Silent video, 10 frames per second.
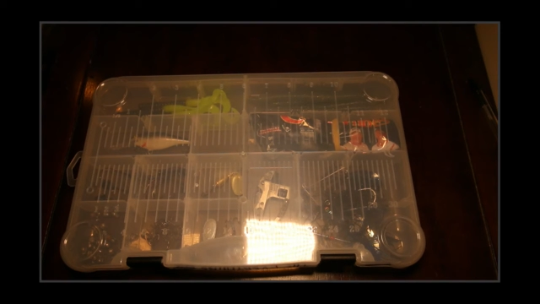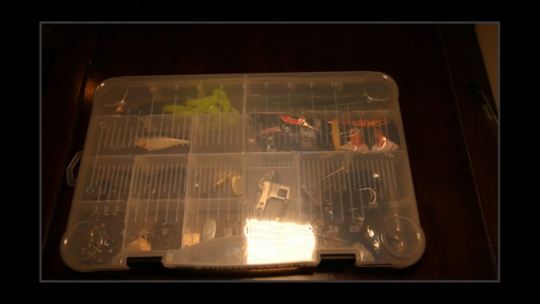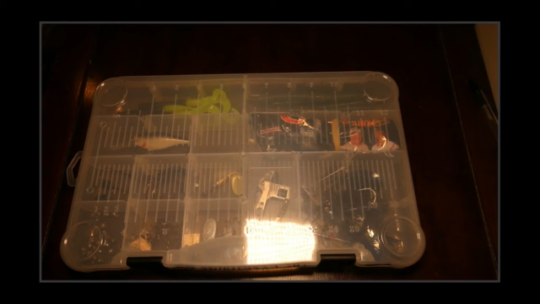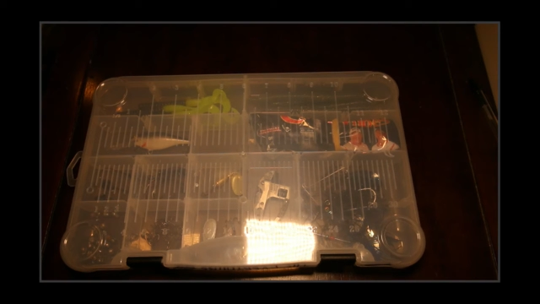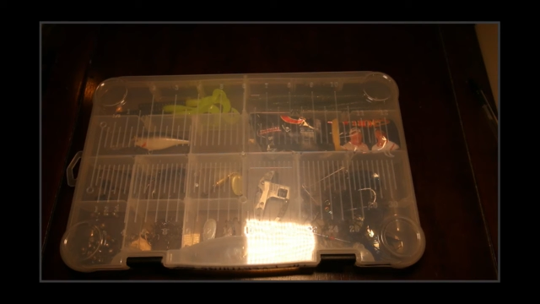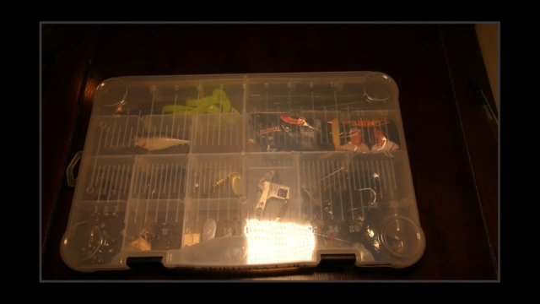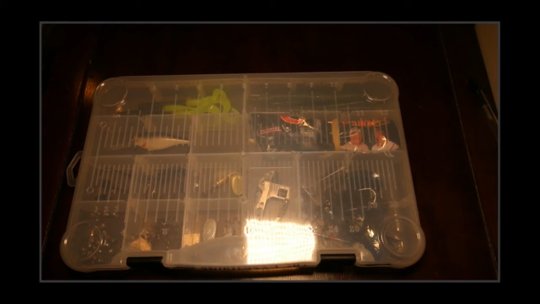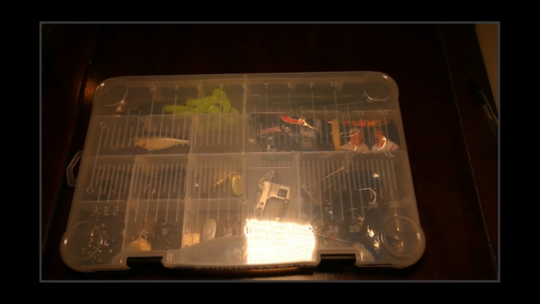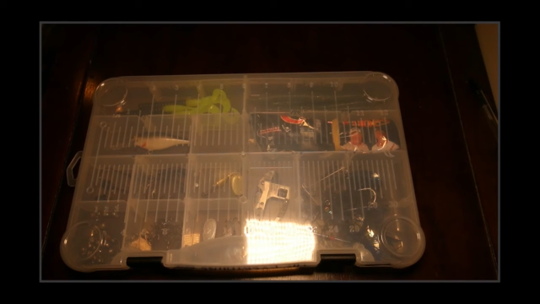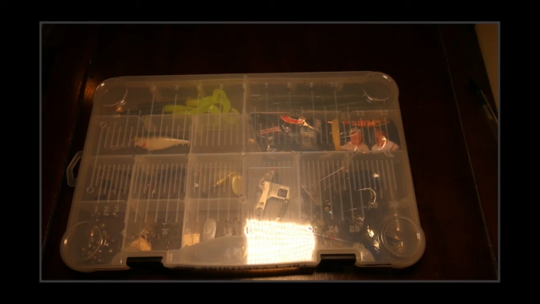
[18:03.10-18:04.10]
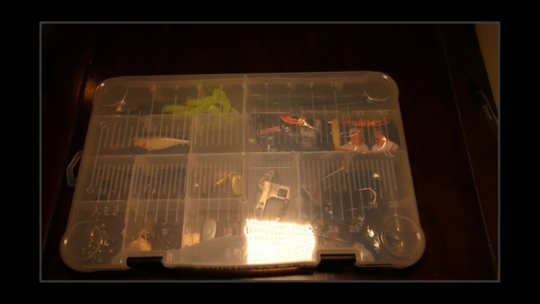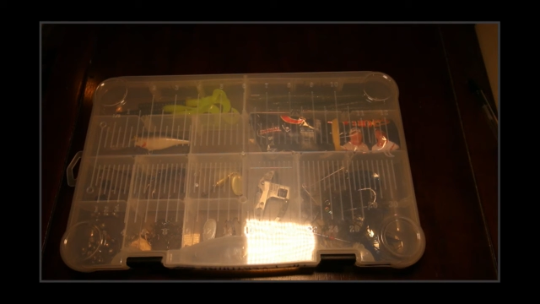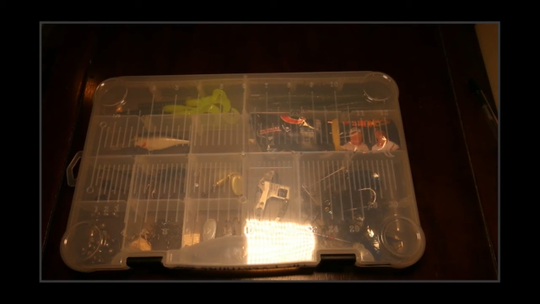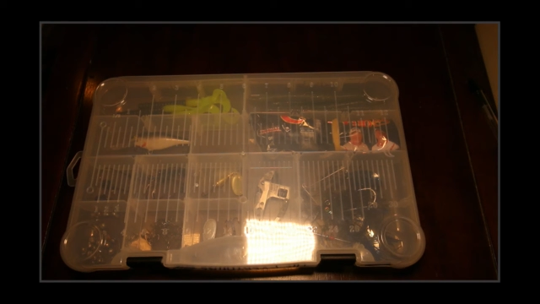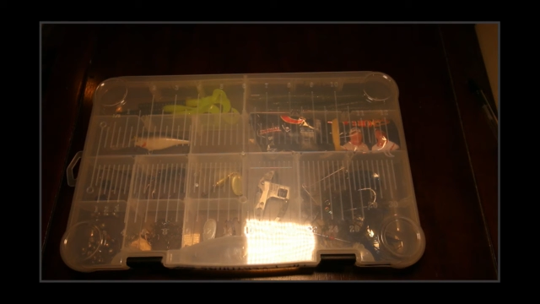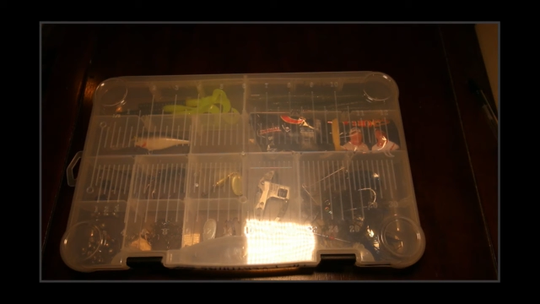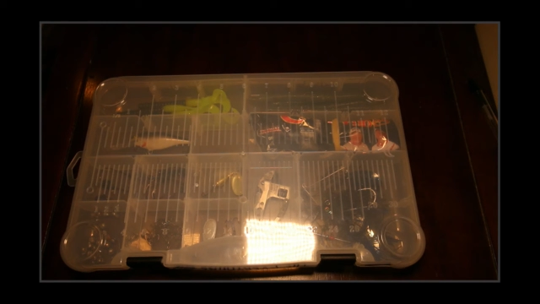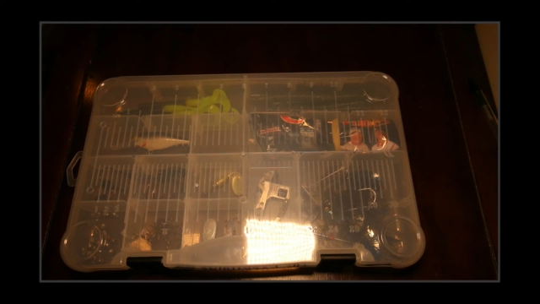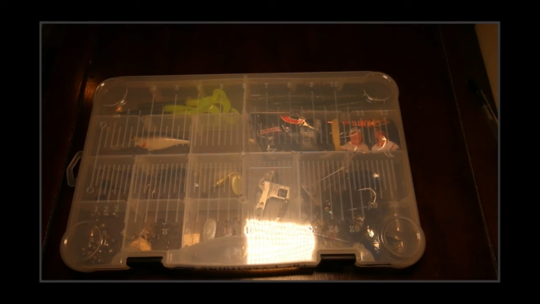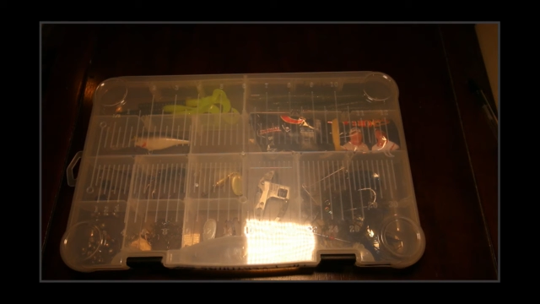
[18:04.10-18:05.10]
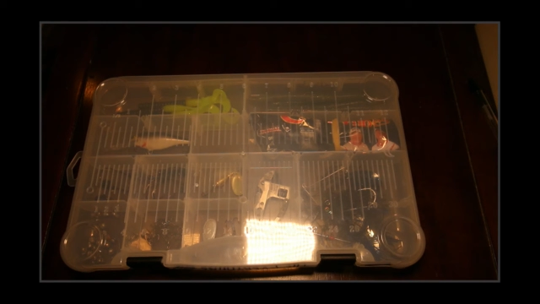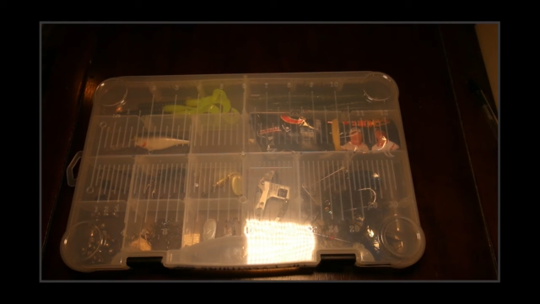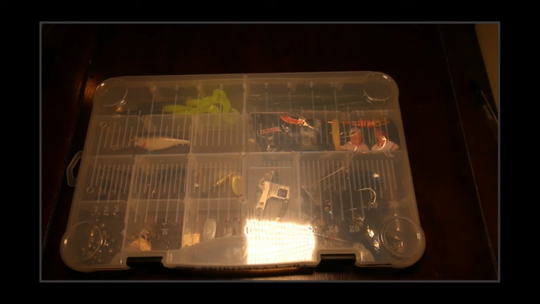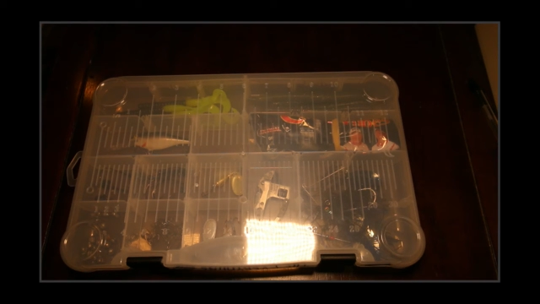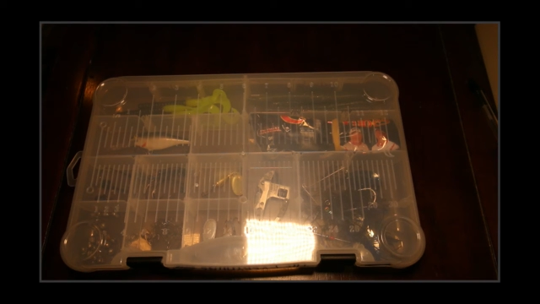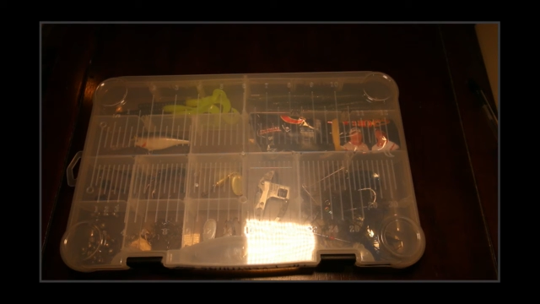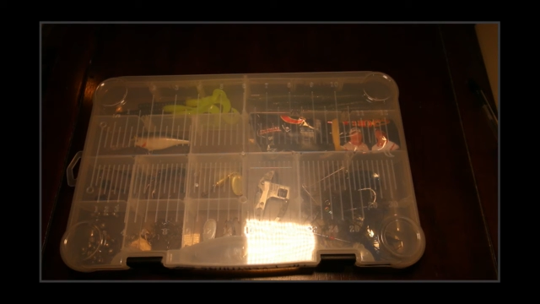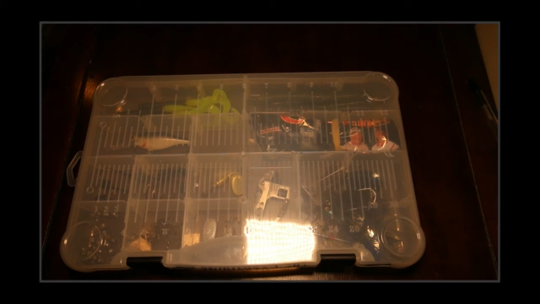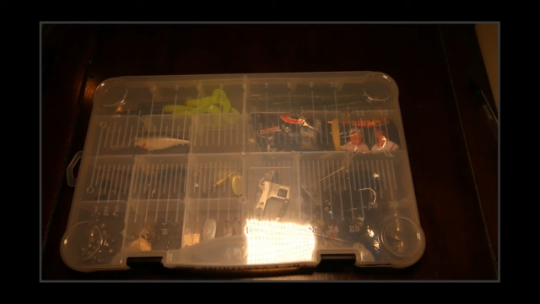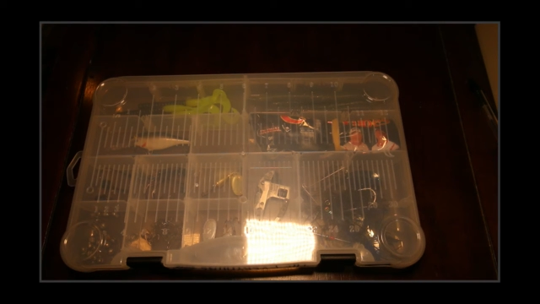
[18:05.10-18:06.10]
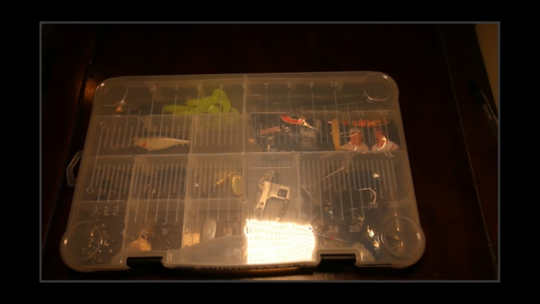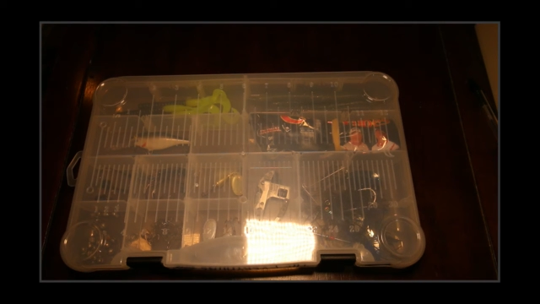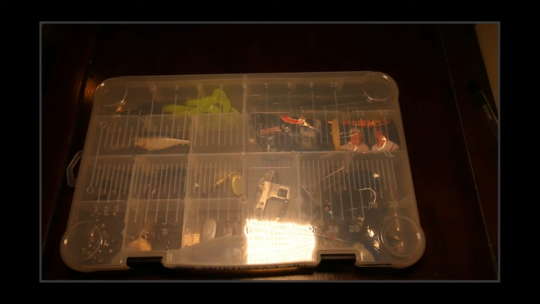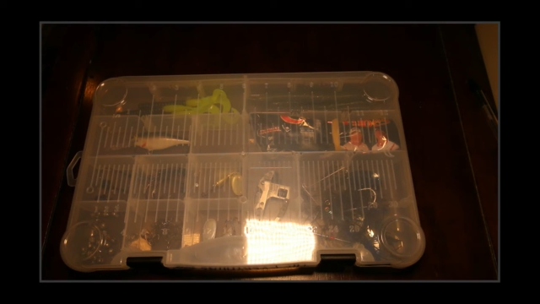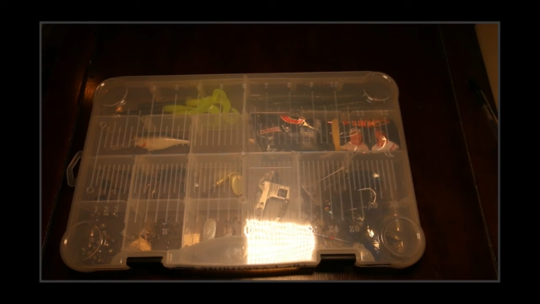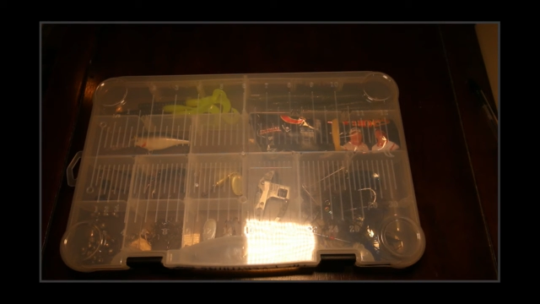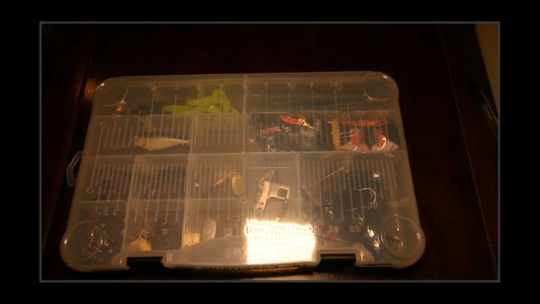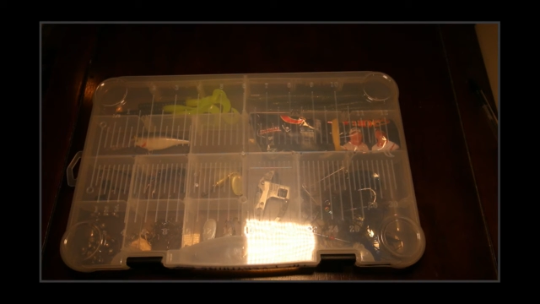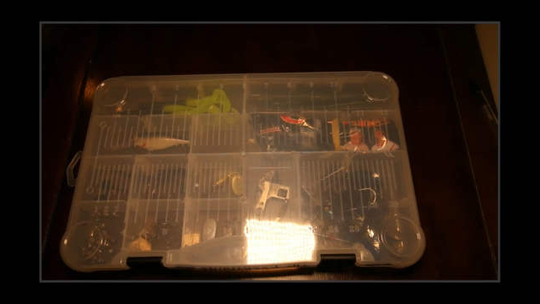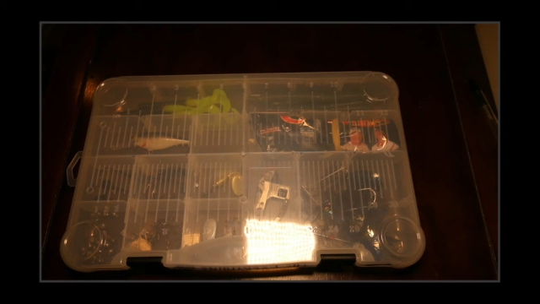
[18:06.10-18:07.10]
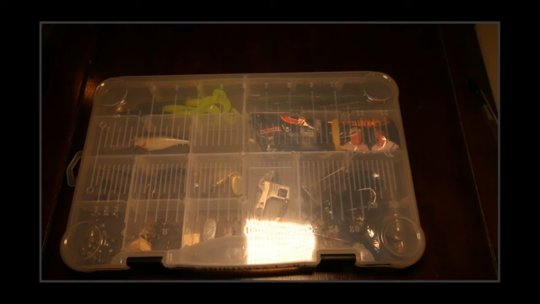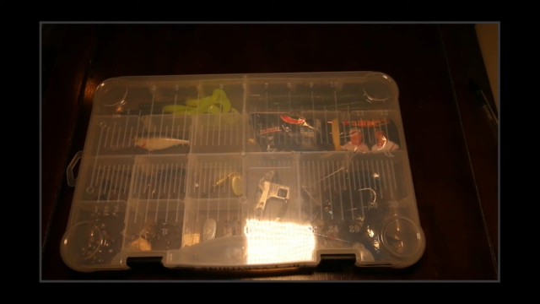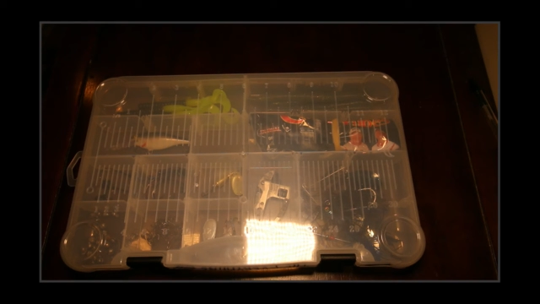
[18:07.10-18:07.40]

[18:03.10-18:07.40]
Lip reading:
[unreadable: no face in view]